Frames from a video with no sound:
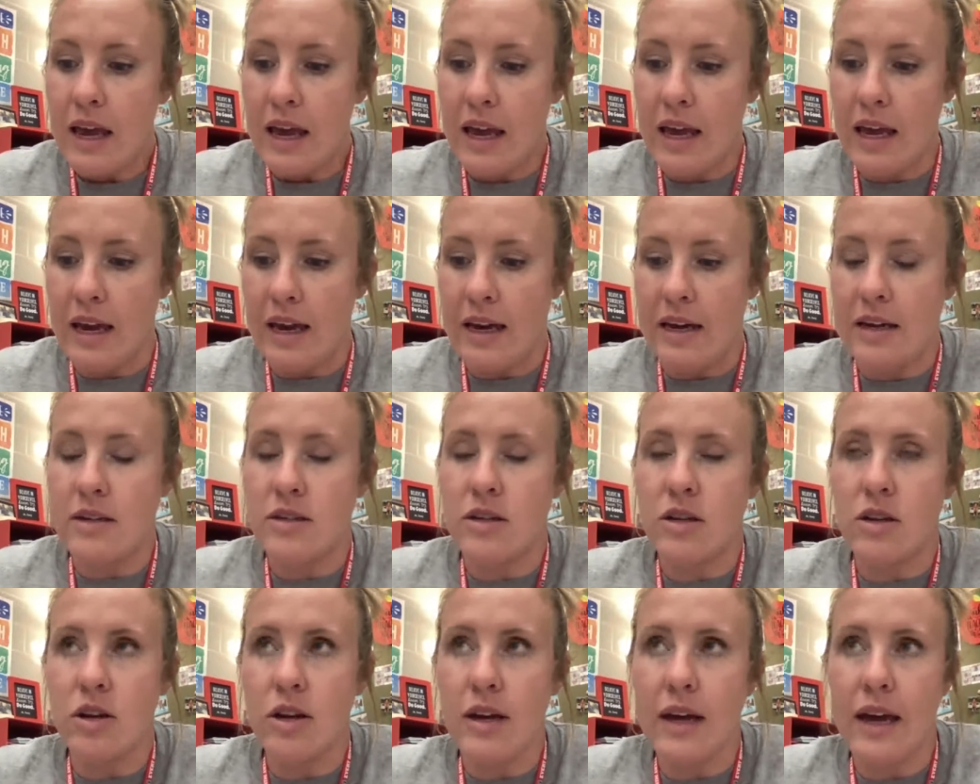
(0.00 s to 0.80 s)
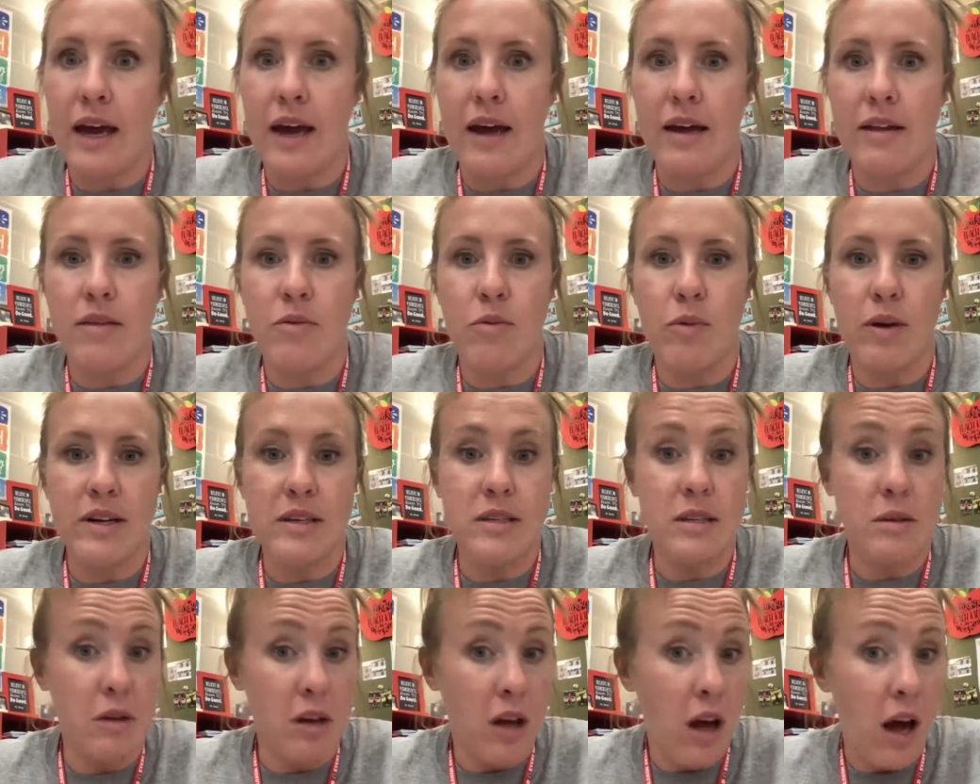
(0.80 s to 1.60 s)
And look at what
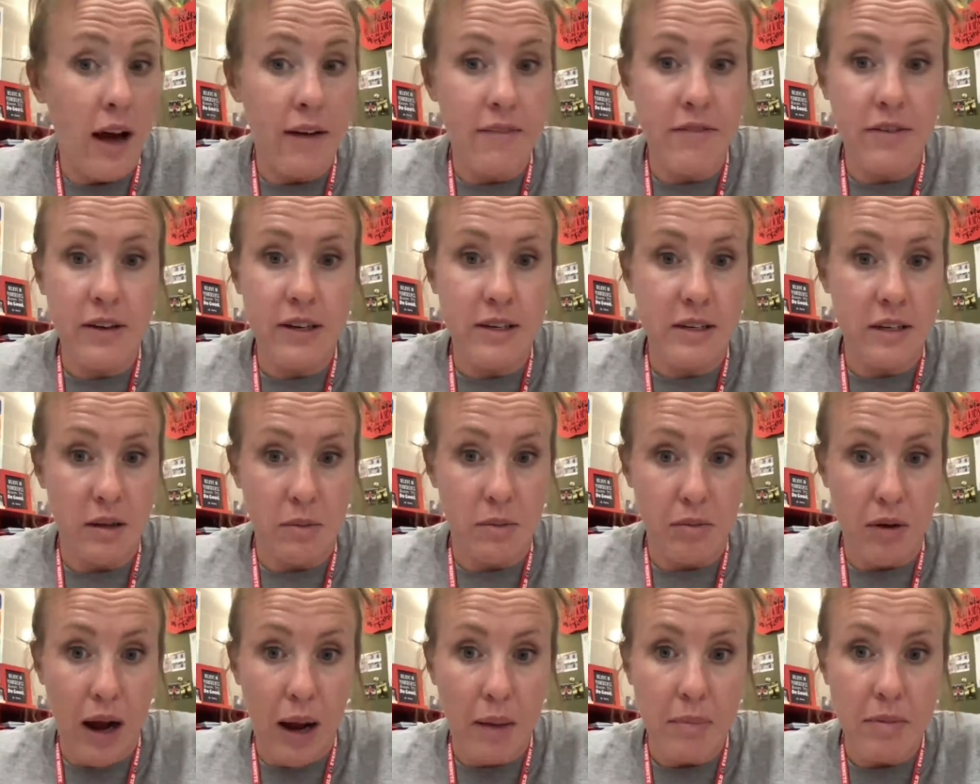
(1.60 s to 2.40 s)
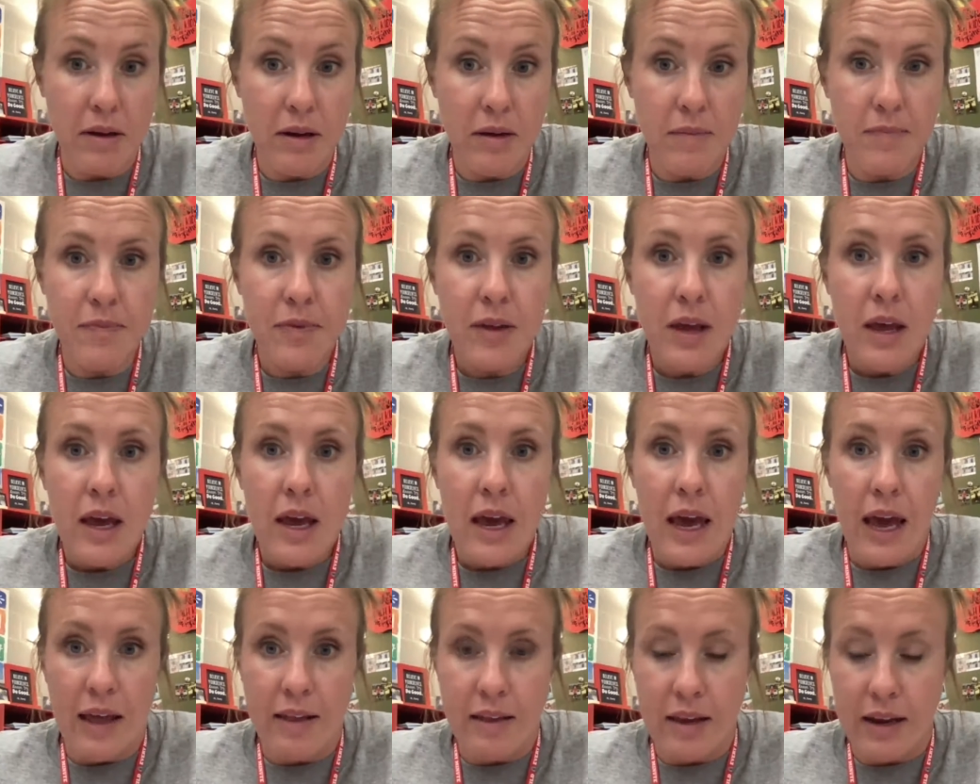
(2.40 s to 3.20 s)
is the conflict and the problem,
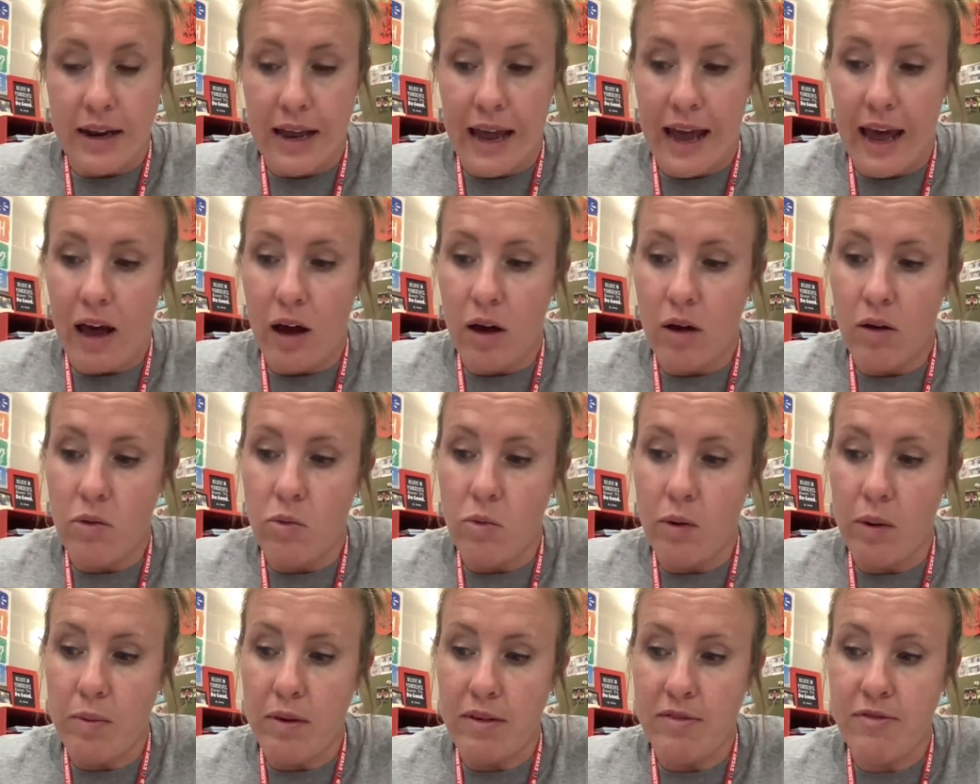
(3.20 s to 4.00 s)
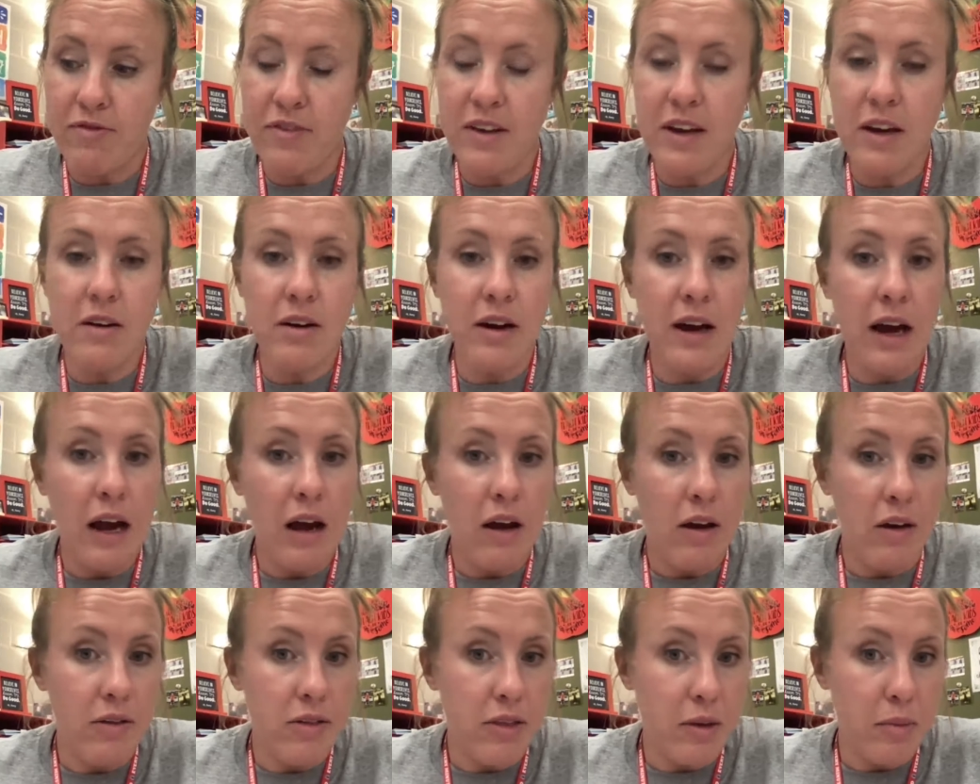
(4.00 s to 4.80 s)
and then how, when we figure
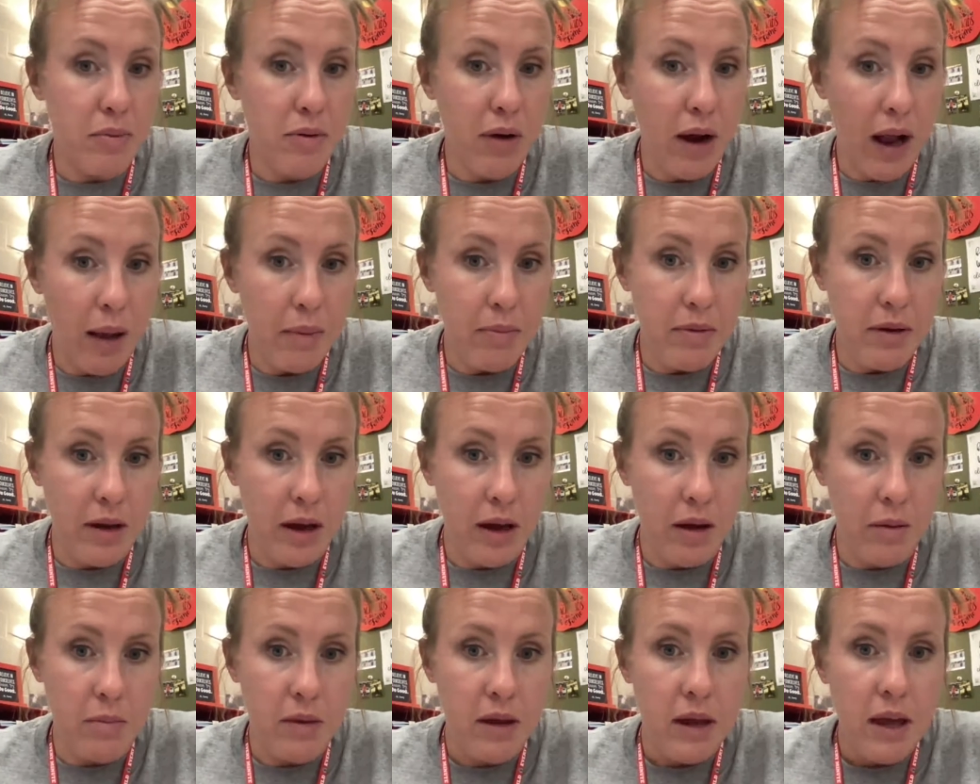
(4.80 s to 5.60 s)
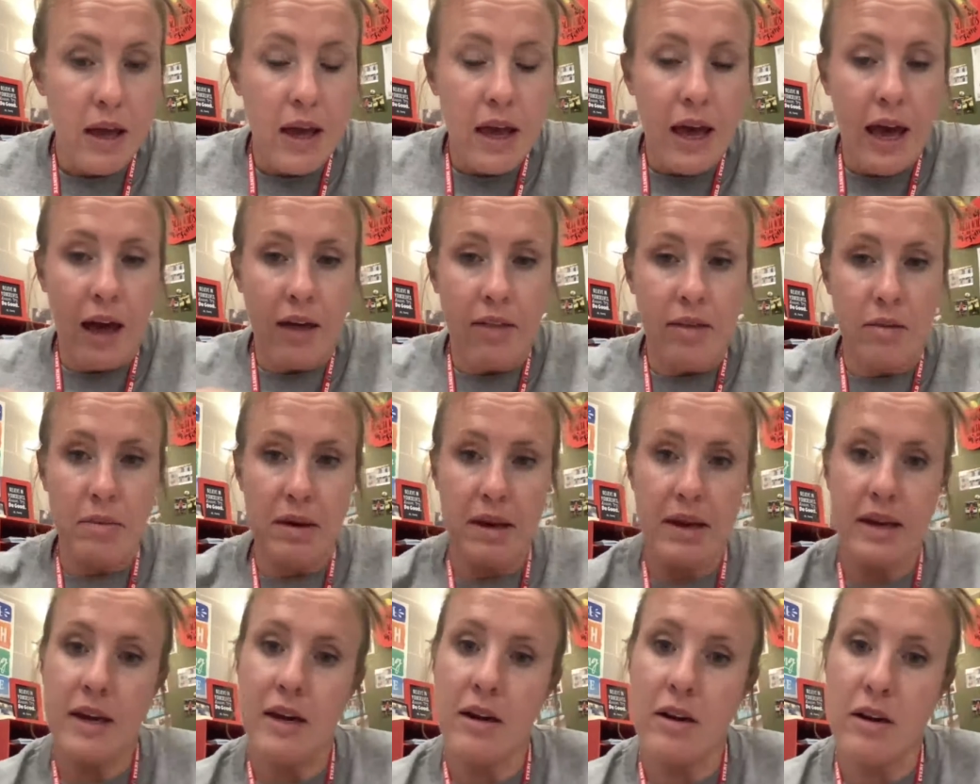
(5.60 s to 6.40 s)
out the problem, how the
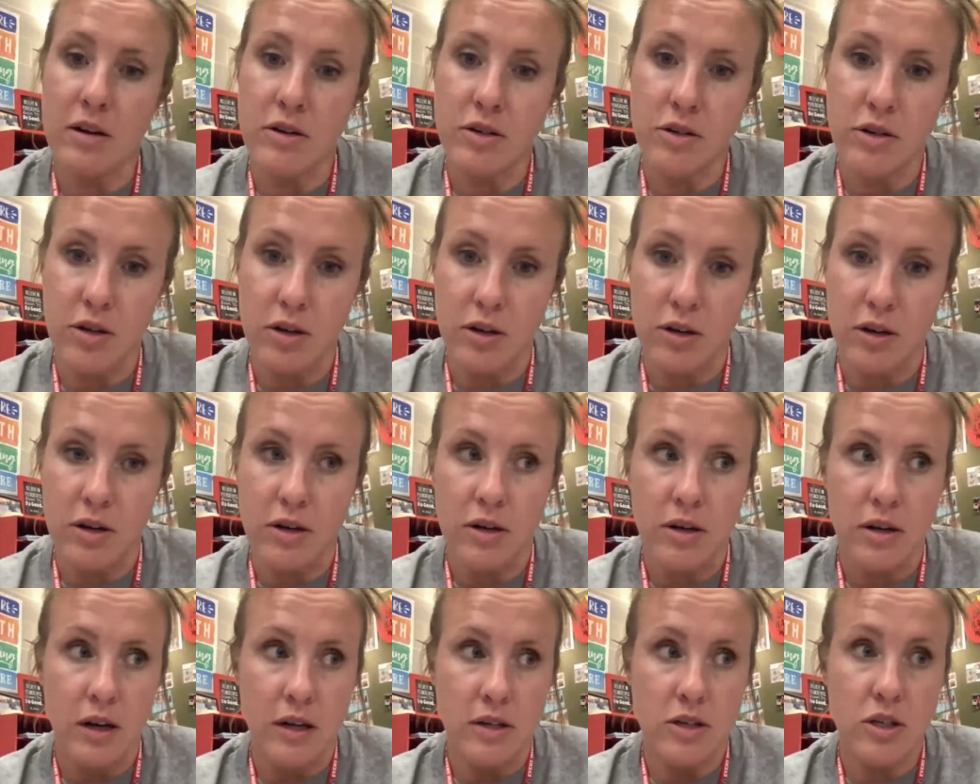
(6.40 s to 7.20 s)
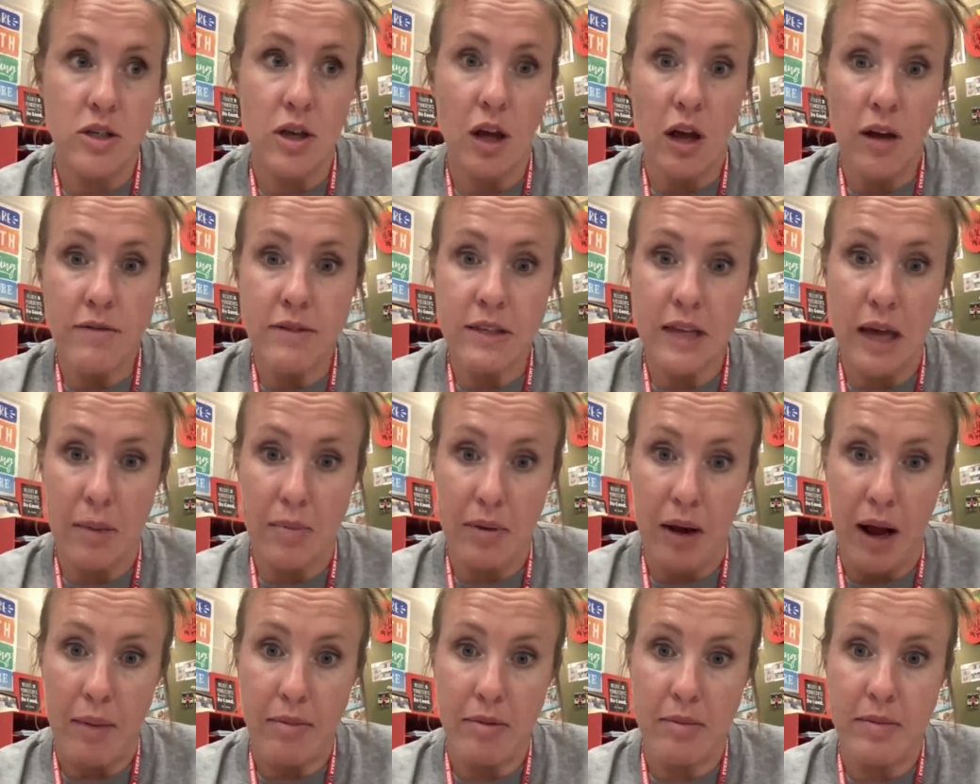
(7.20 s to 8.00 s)
main character solves that
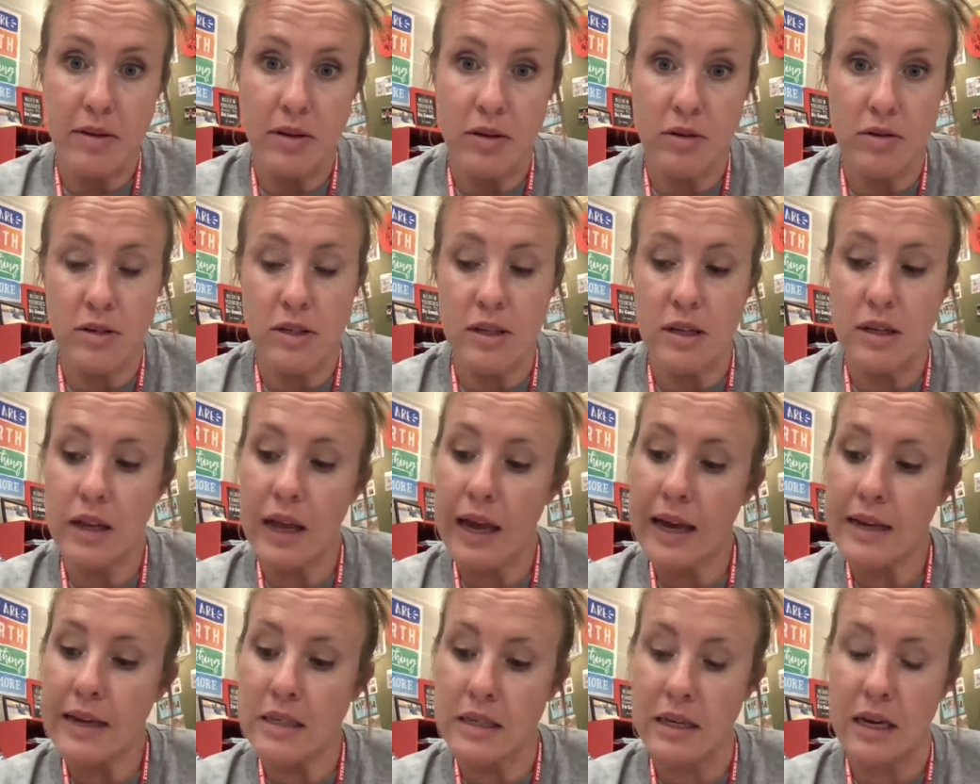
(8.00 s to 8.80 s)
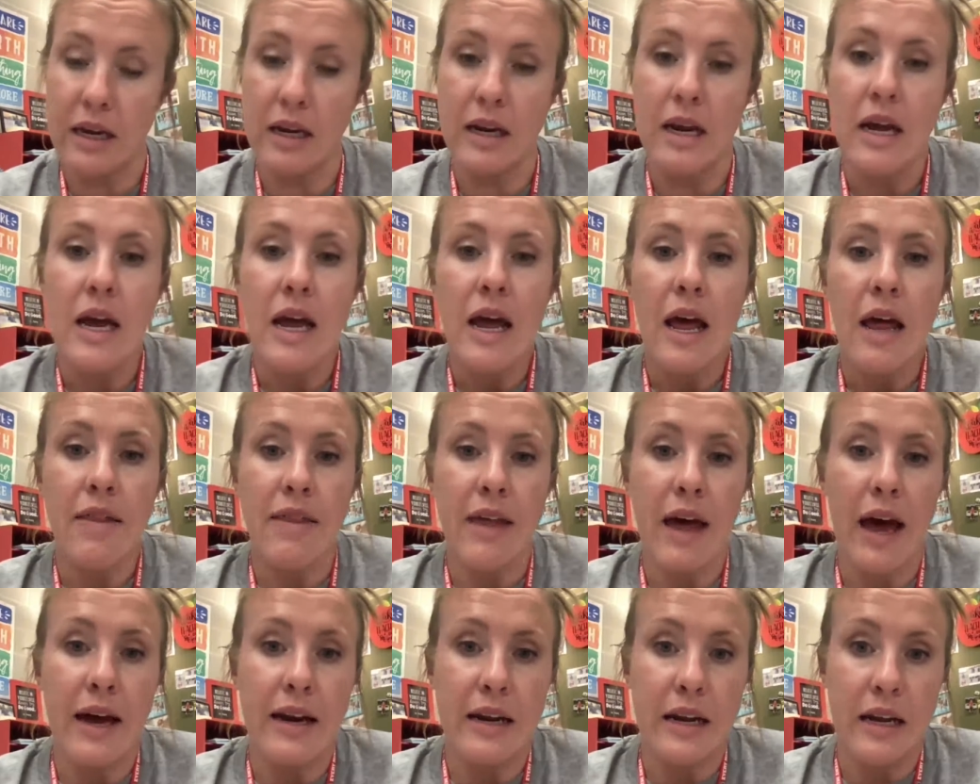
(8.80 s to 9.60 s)
problem and learns a lesson,
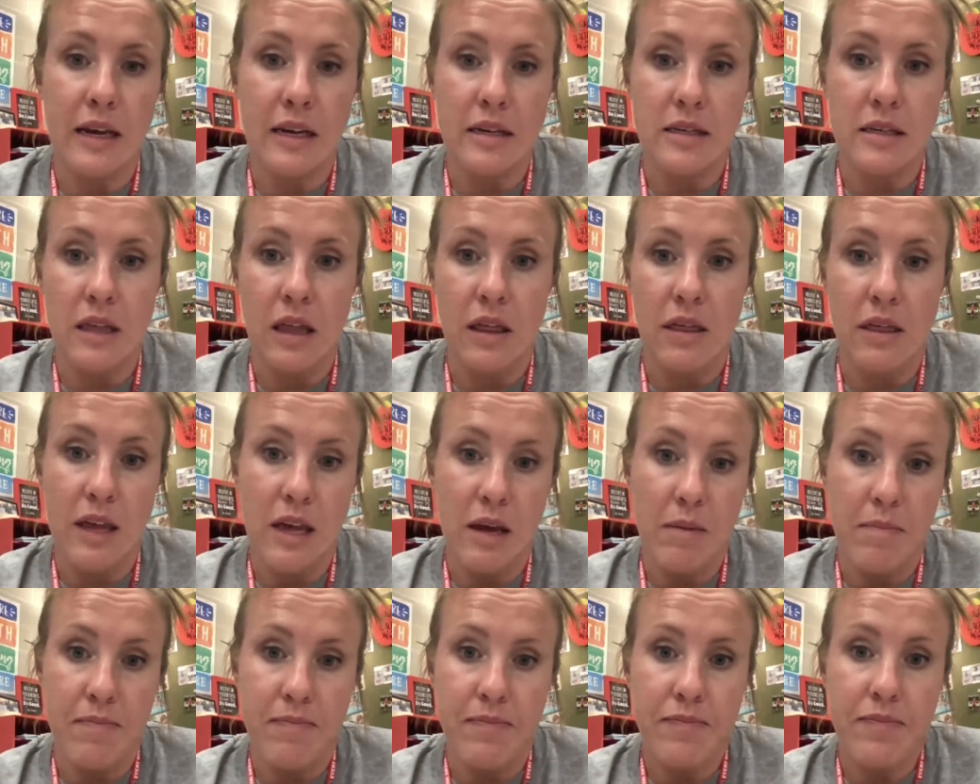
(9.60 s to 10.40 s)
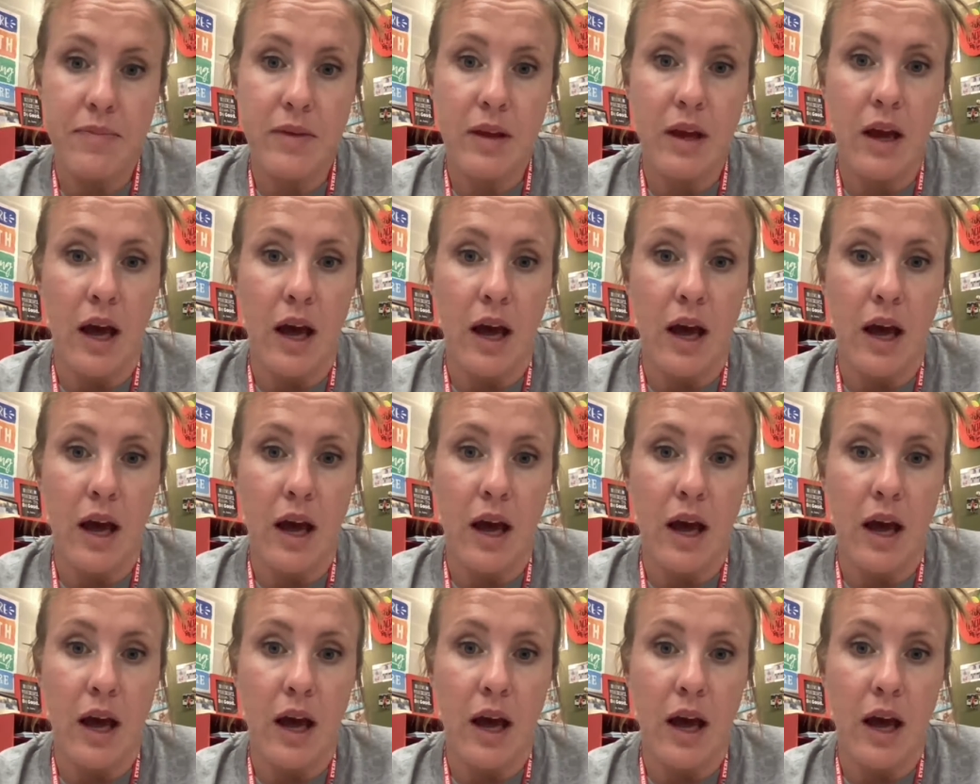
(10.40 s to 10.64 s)
that is the theme.